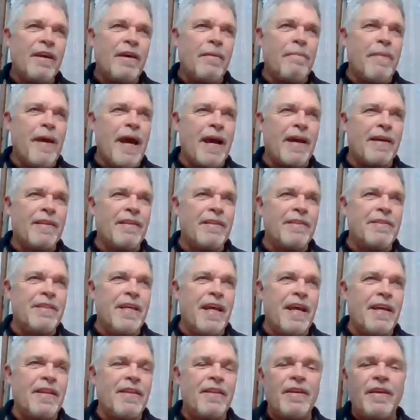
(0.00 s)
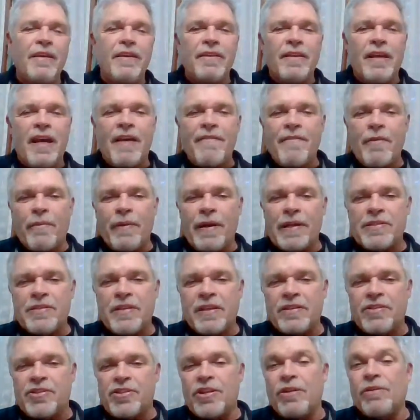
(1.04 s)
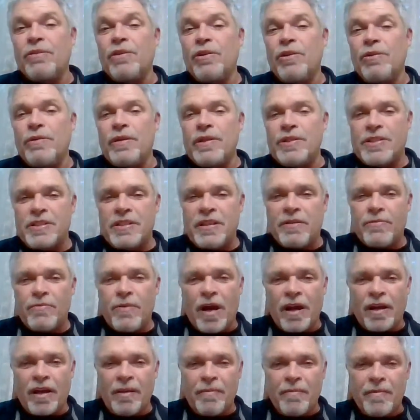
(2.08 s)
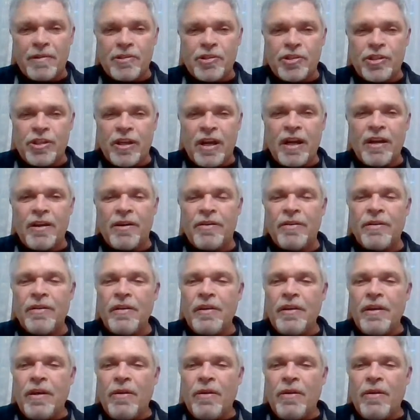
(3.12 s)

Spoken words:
And back in the day, the heavyweights like Joe Louis and Rocky Marciano,